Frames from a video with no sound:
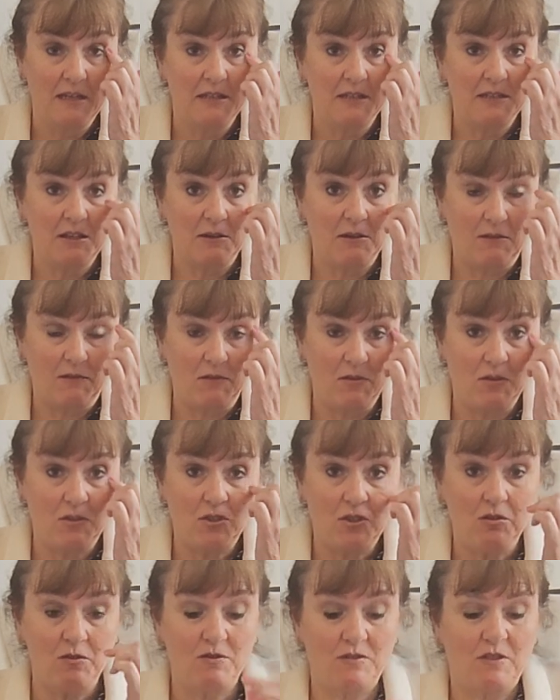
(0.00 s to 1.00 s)
So if you
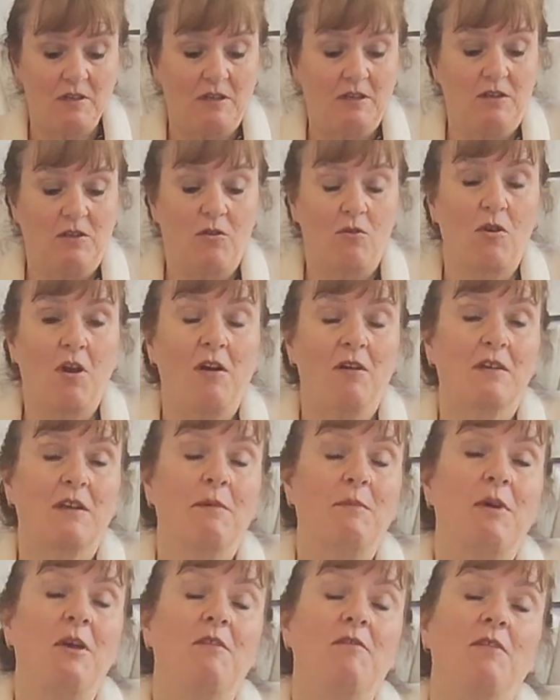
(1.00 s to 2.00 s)
choose, you can't
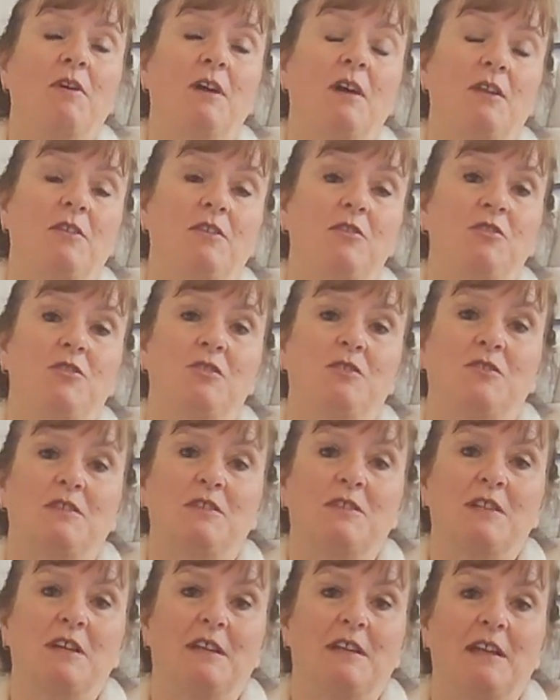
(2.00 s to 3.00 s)
come over and you choose to
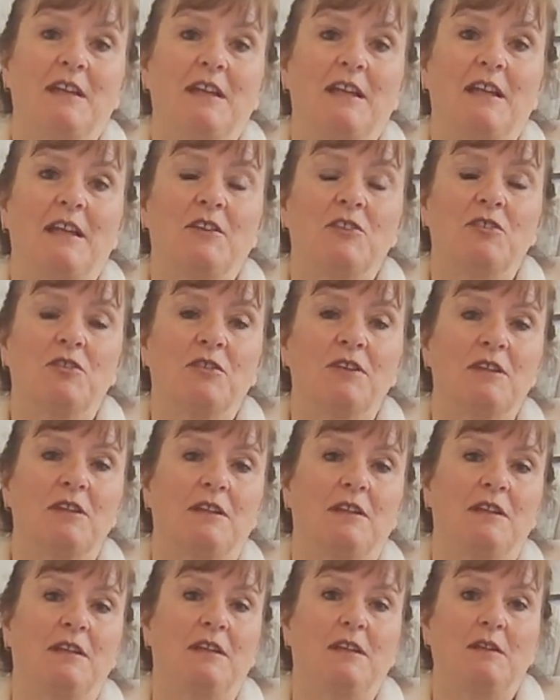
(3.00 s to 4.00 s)
sign it
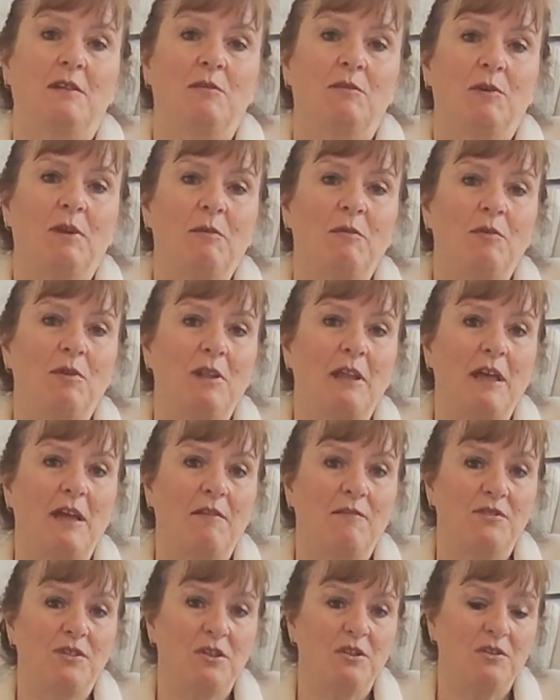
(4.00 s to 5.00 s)
electronically, we will
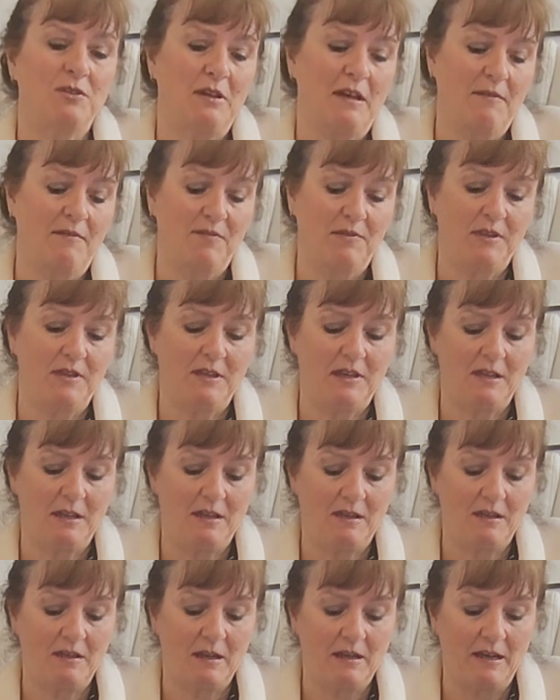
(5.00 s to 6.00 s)
have to have
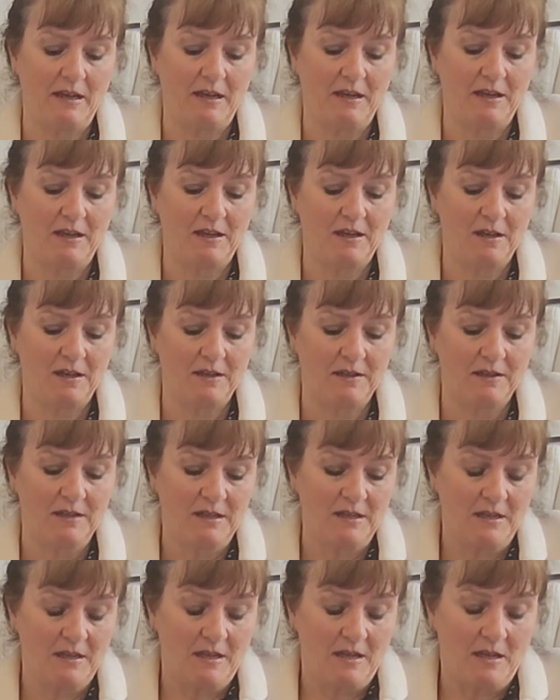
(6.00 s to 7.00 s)
the
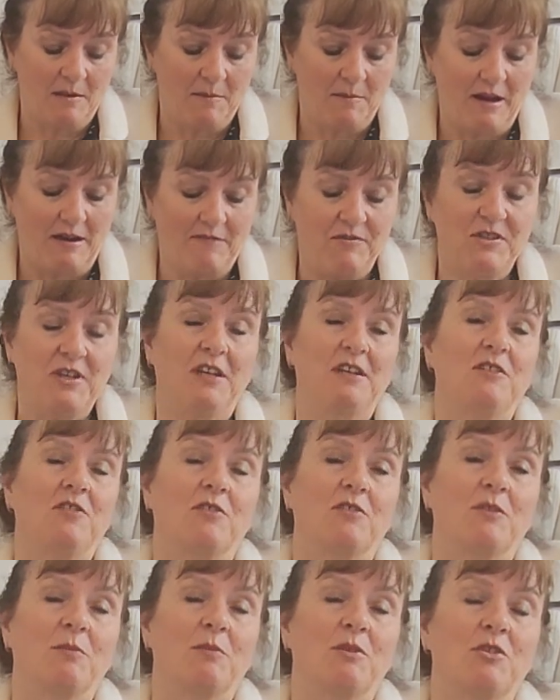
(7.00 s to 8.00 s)
power of attorney
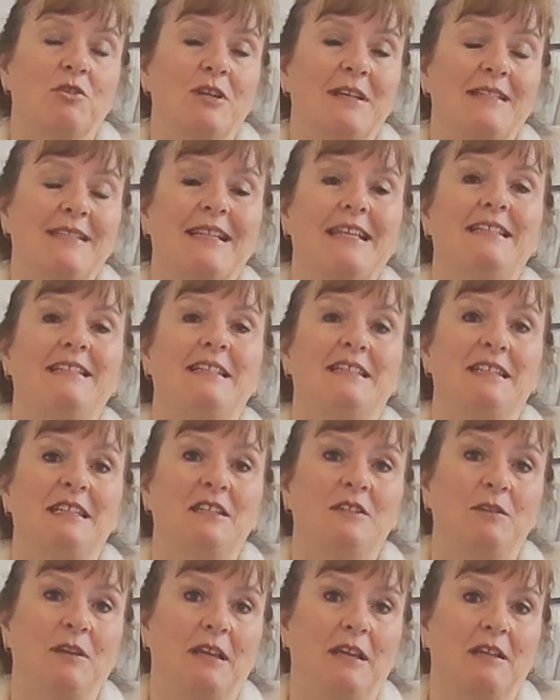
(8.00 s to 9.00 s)
document translated
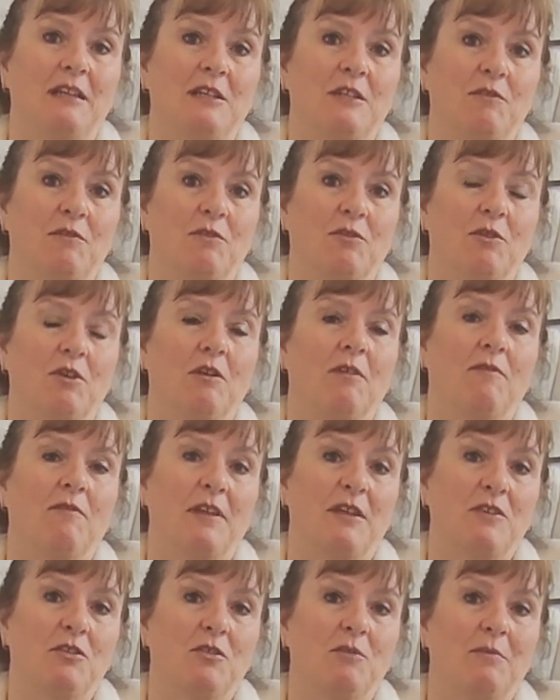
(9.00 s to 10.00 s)
into English for you, if
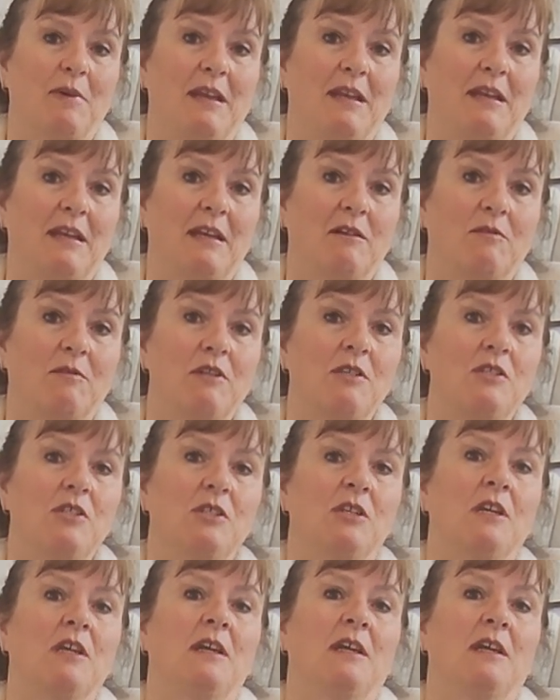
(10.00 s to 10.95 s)
that's your main language.